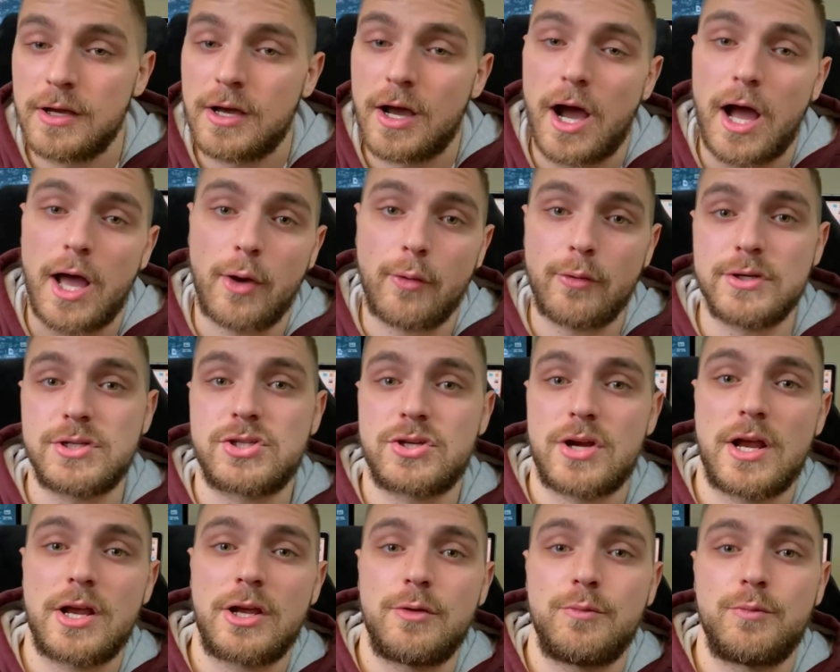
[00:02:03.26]
I always
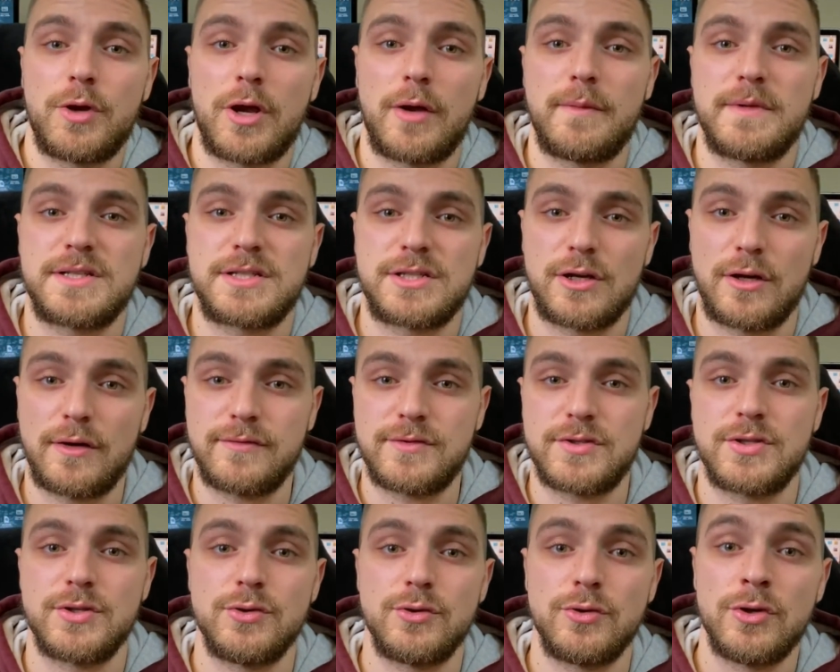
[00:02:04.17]
try and compare myself
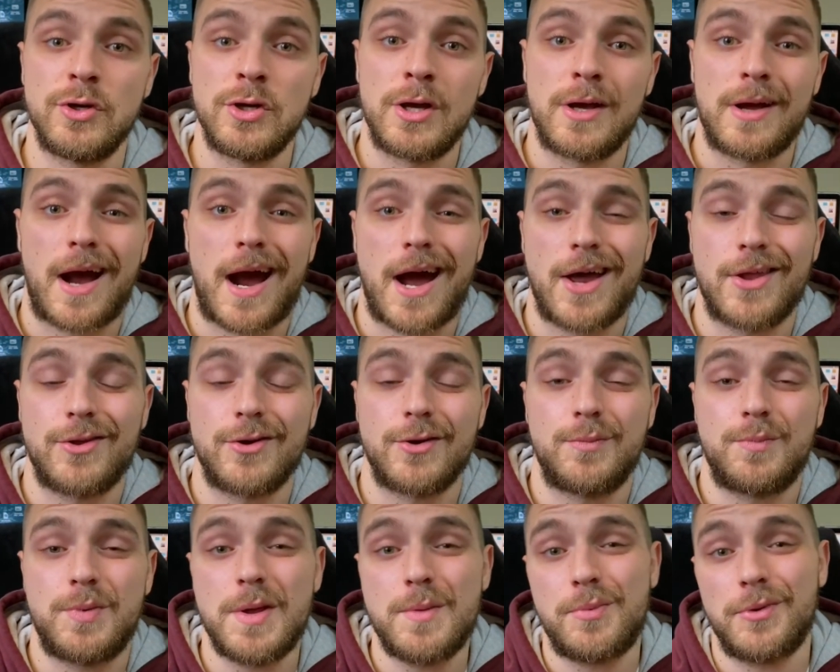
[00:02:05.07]
to either
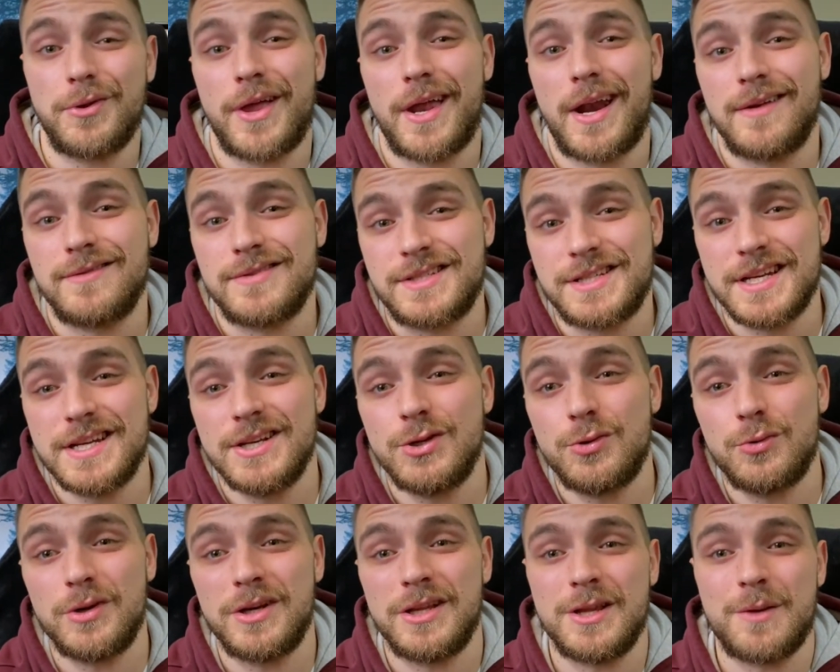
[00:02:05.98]
people that I've seen
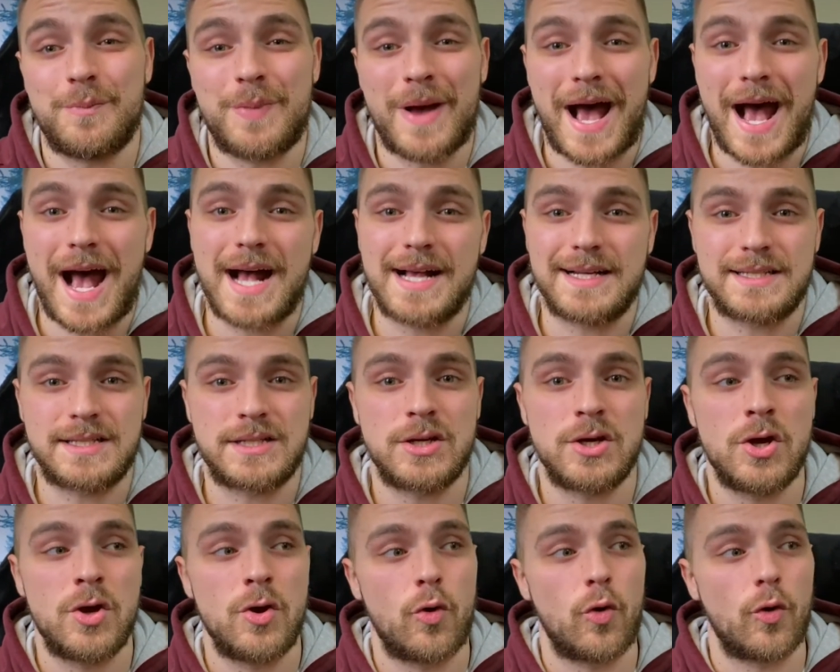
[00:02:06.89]
do it in the past
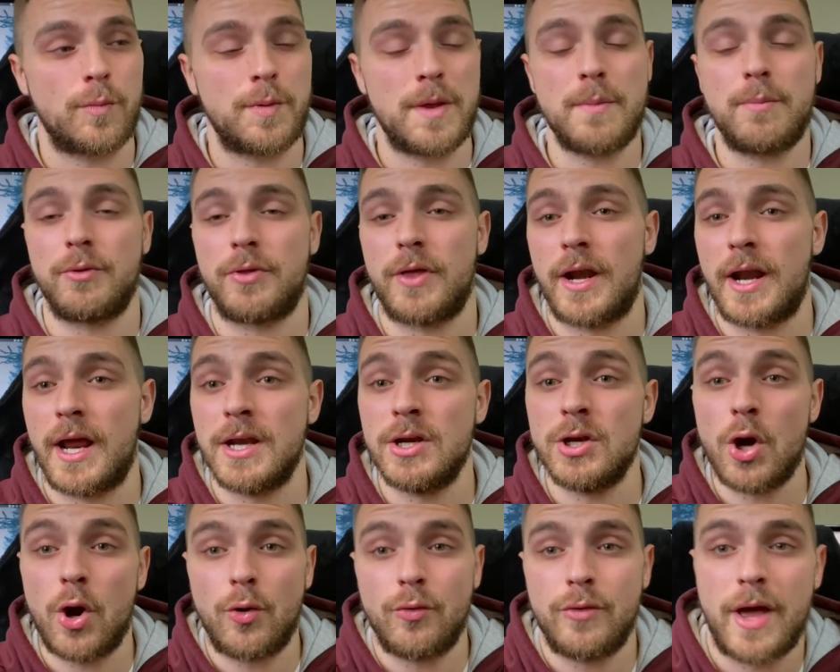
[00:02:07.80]
or people that I
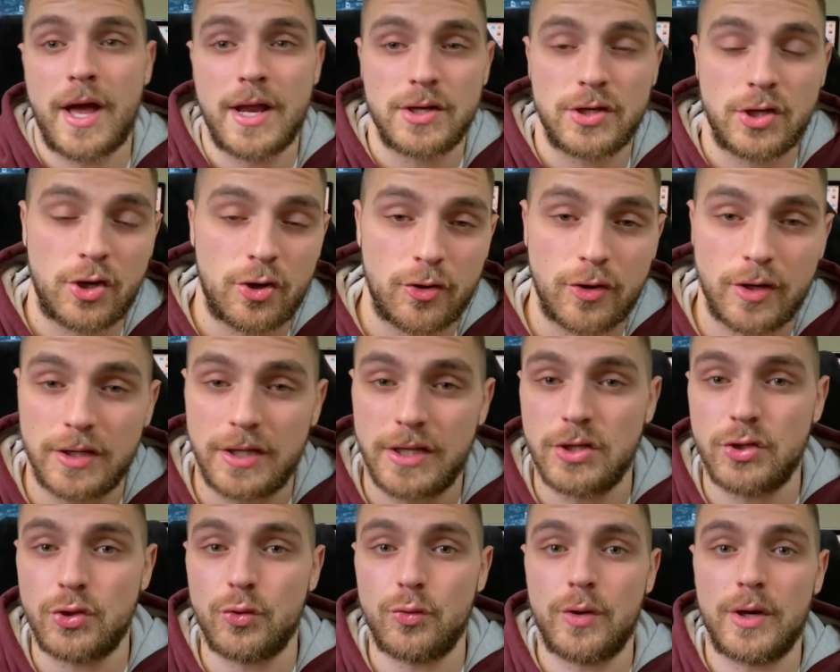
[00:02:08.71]
know that currently
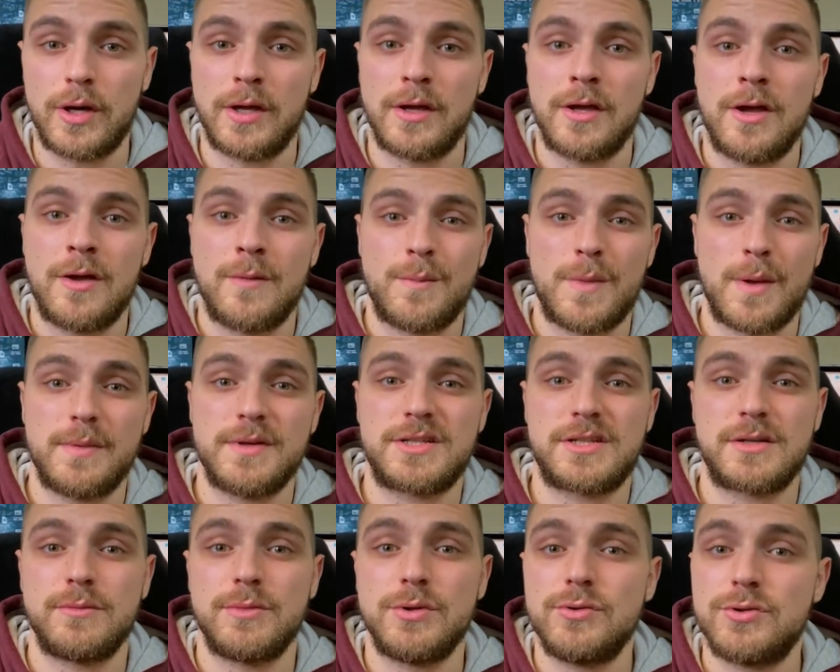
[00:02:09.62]
do it, maybe
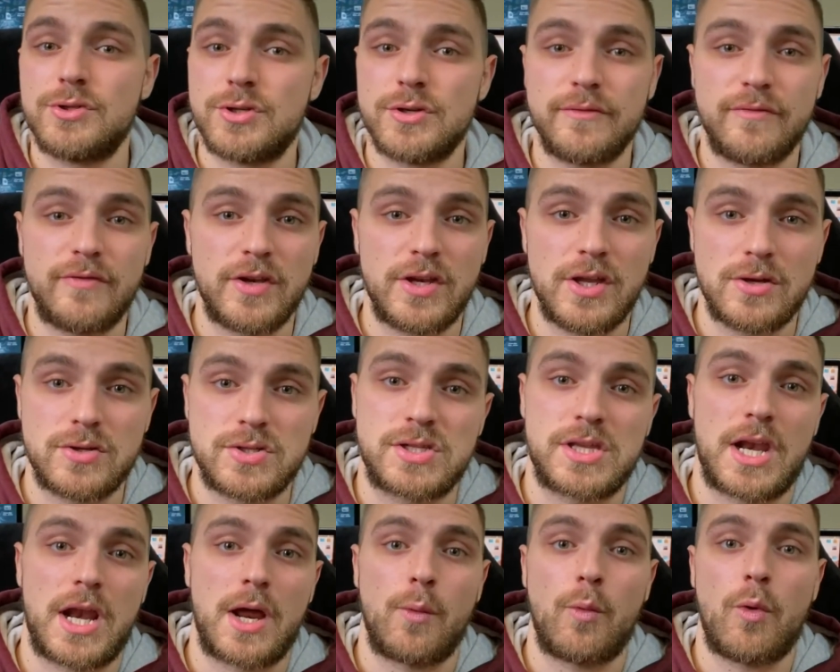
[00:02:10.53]
some YouTube videos
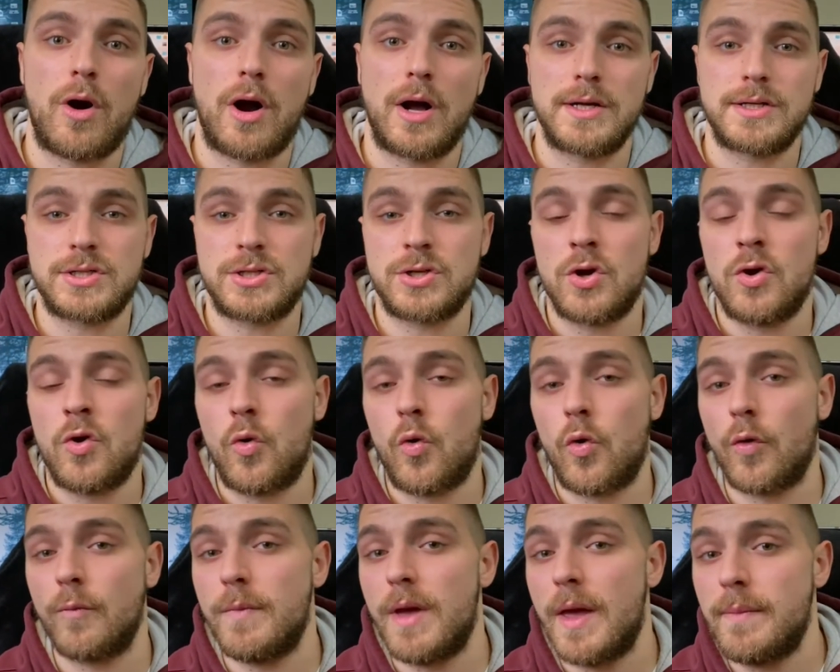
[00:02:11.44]
that I watched,
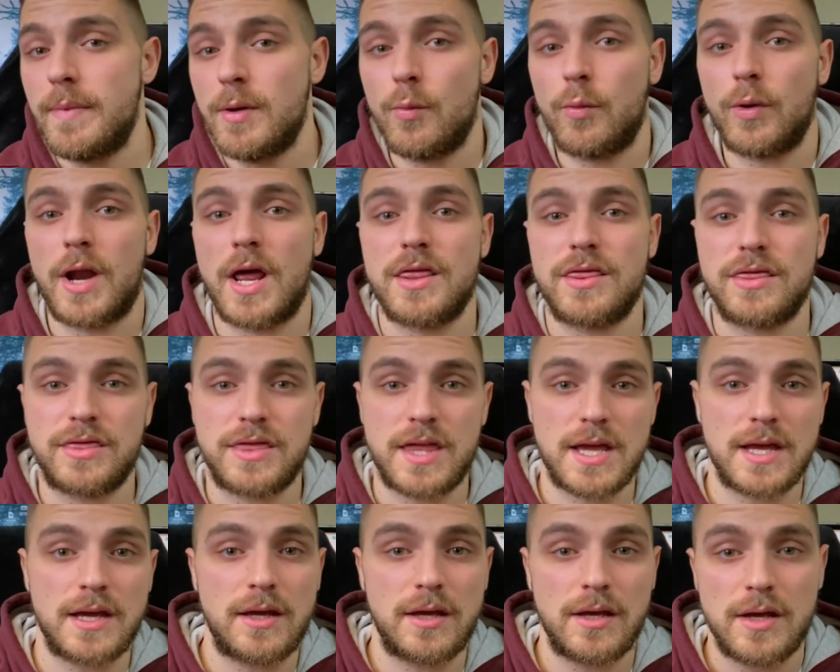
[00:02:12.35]
or maybe what I
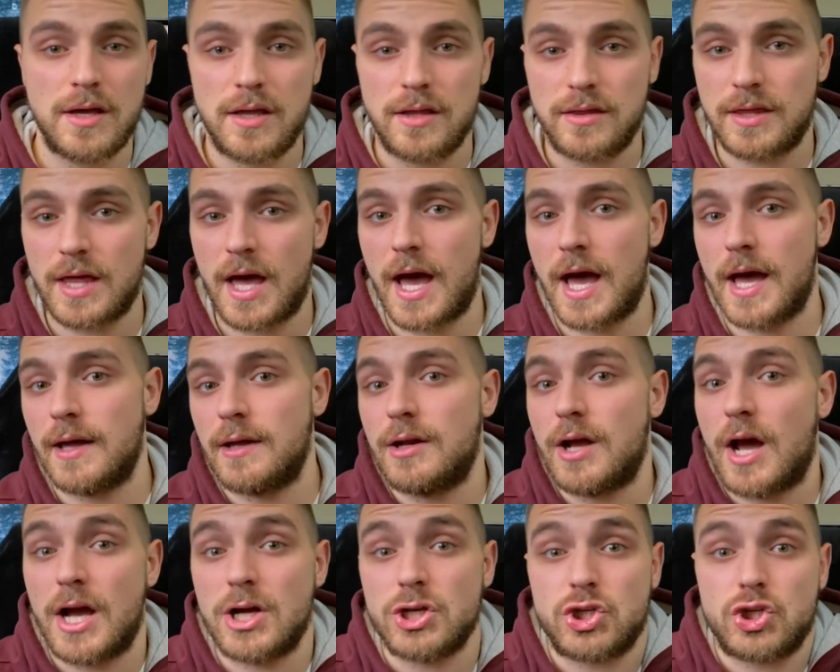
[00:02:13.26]
think
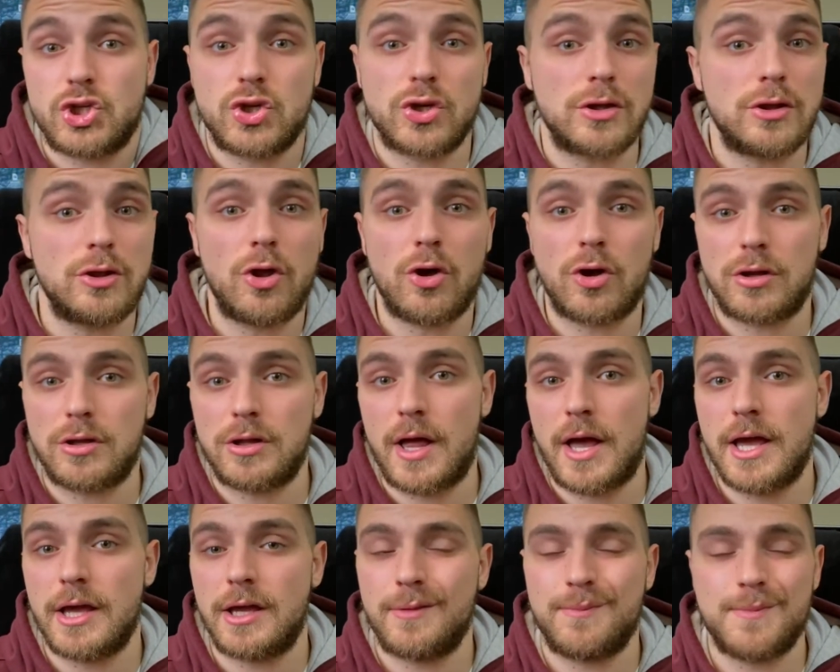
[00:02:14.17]
that I should look
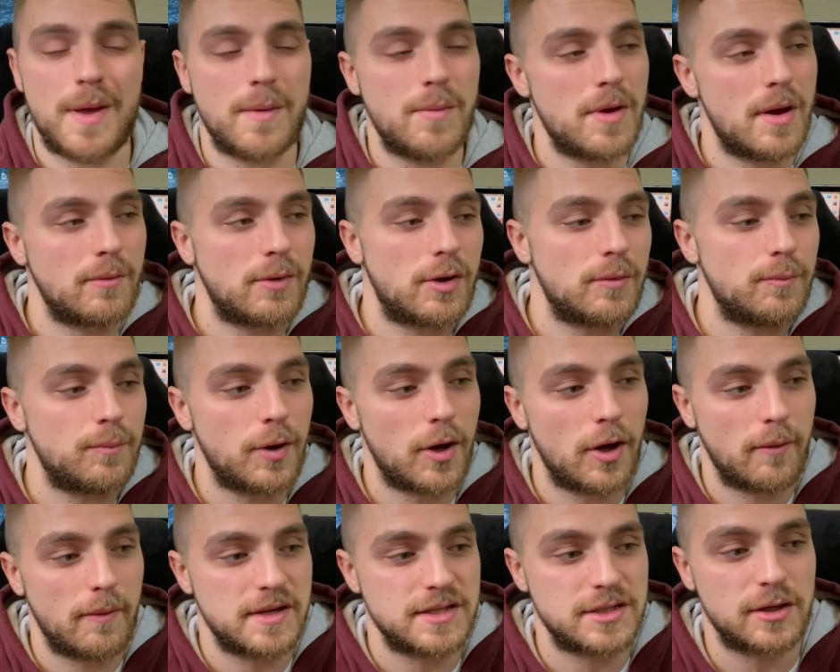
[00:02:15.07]
like. Maybe I'm
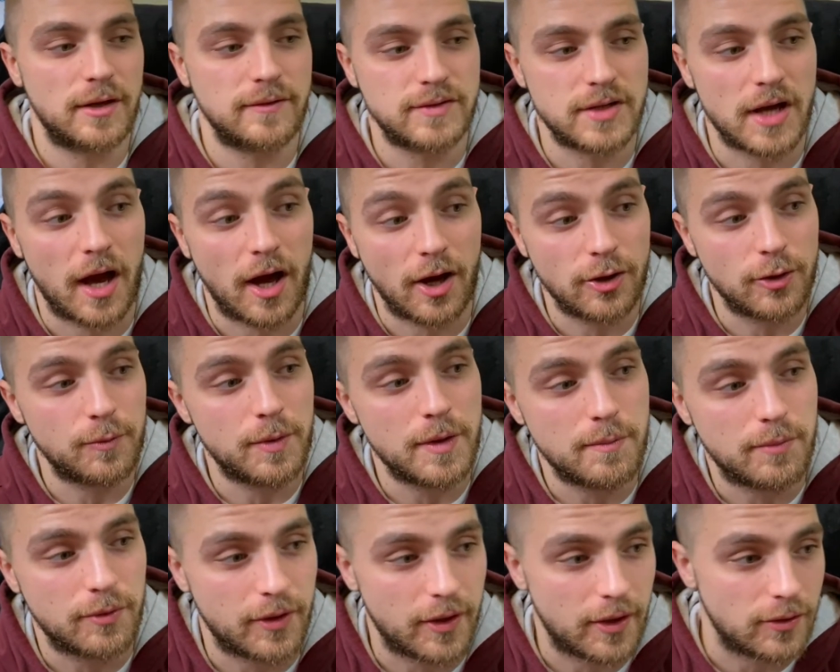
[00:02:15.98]
comparing myself to other
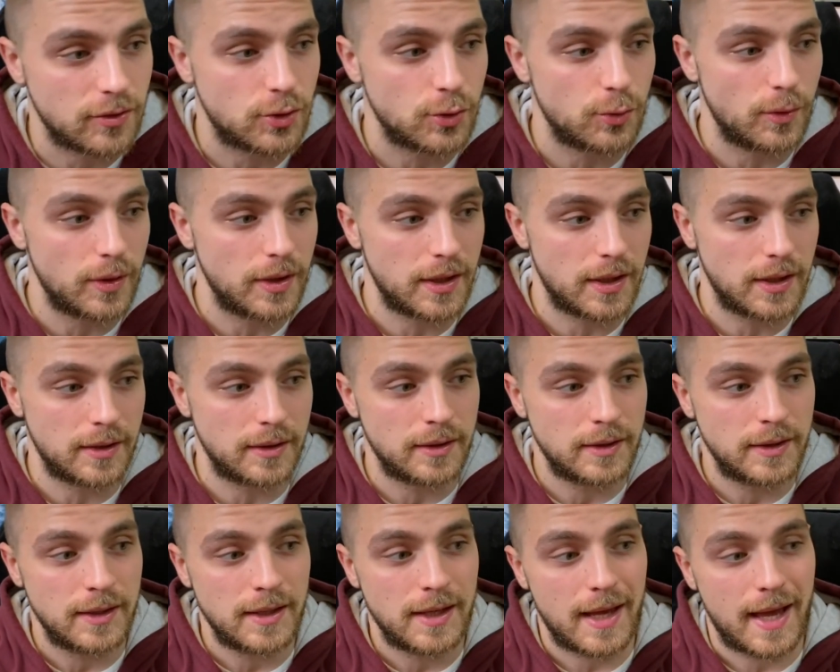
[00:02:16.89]
people that are doing
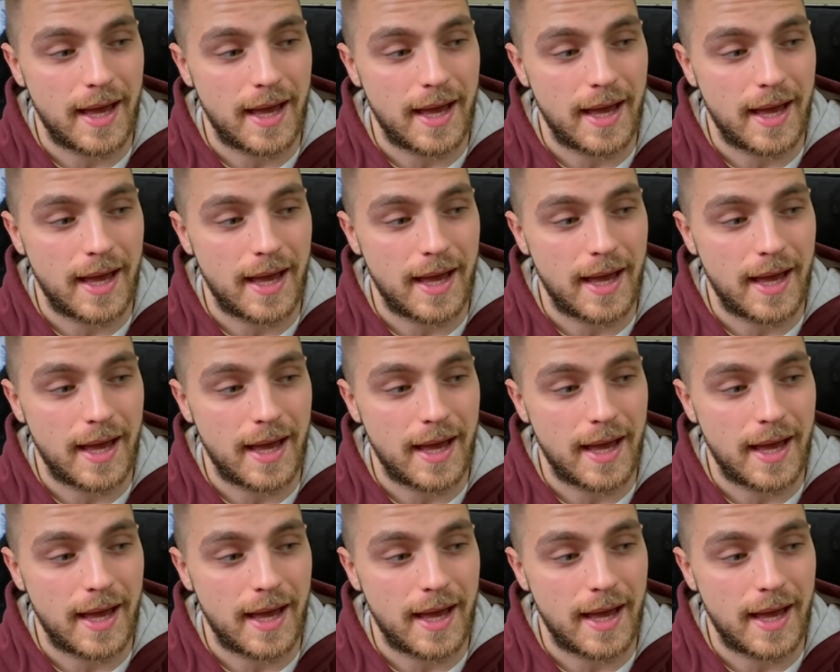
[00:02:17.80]
it.